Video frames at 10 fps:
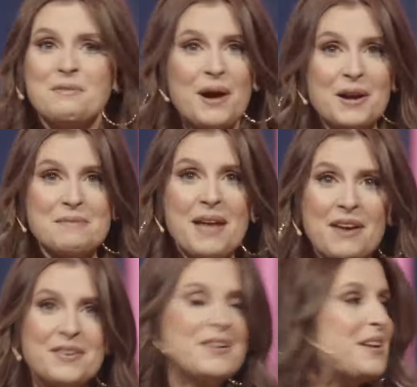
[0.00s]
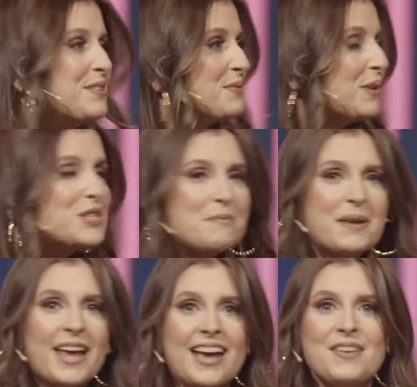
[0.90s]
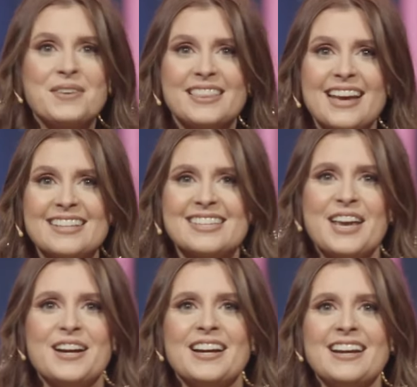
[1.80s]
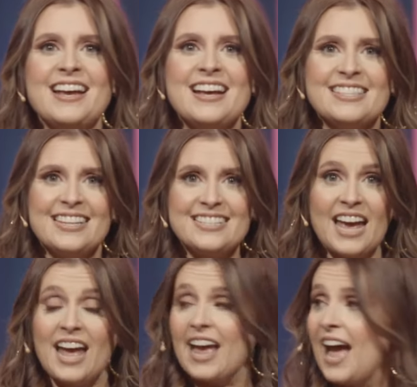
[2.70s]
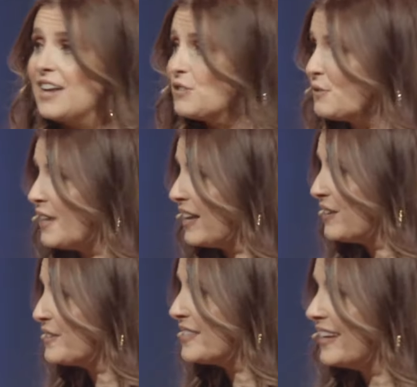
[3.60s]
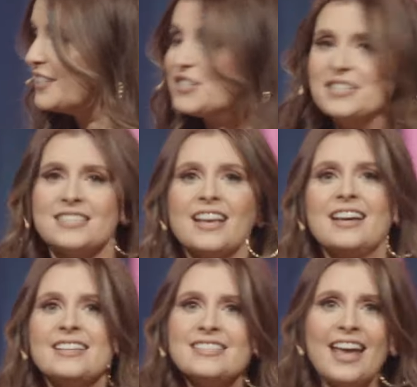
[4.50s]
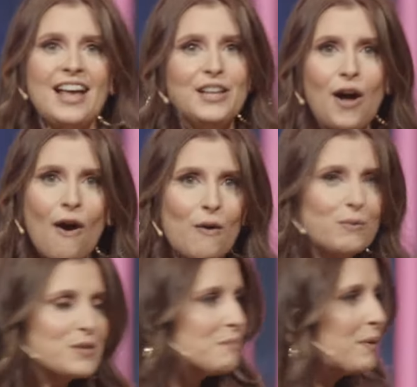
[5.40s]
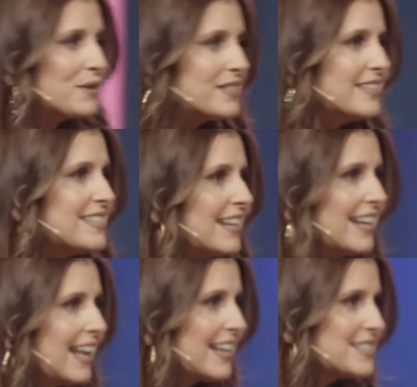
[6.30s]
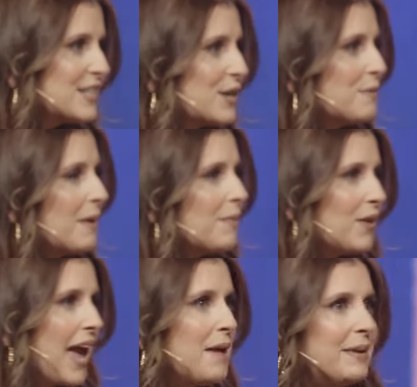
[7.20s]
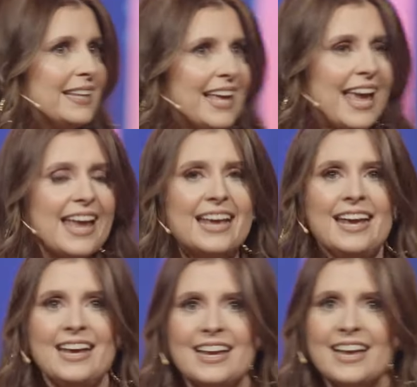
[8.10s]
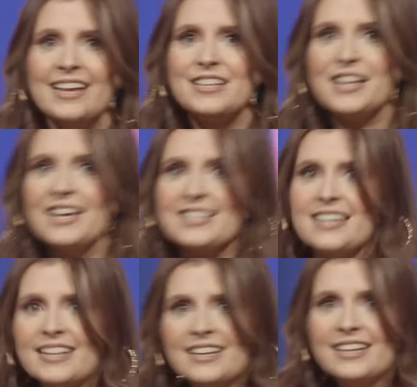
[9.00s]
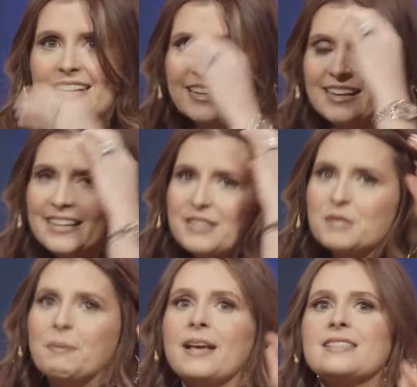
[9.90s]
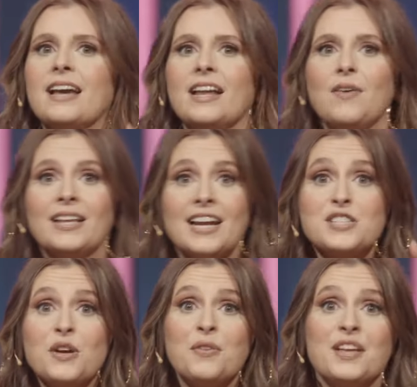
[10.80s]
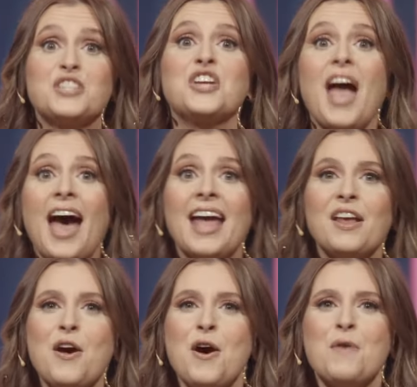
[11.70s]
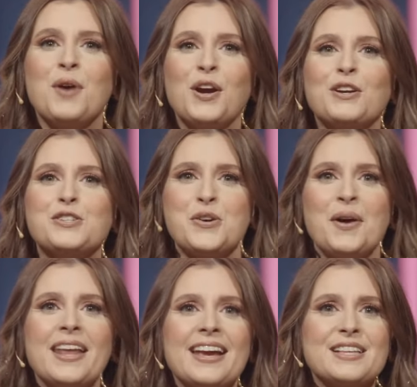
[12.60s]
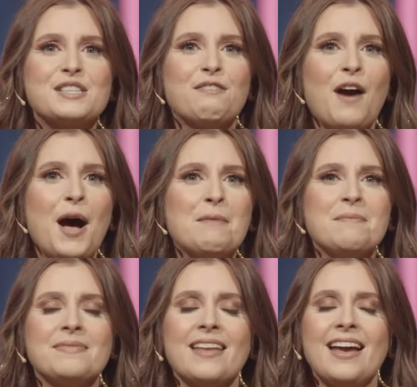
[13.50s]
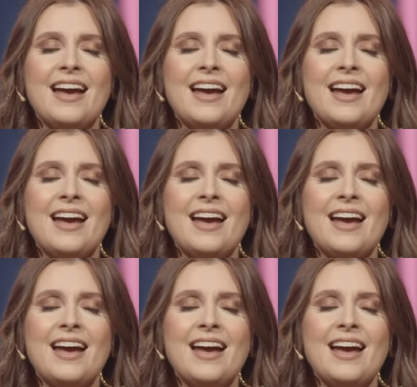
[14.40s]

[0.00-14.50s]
Welcome to everyone who's worshiping with us here today. As you take your seat, just say hello to the person sitting next to you. Maybe you came in late, you didn't get to speak to anyone. Let us know in the chat where you're joining us from.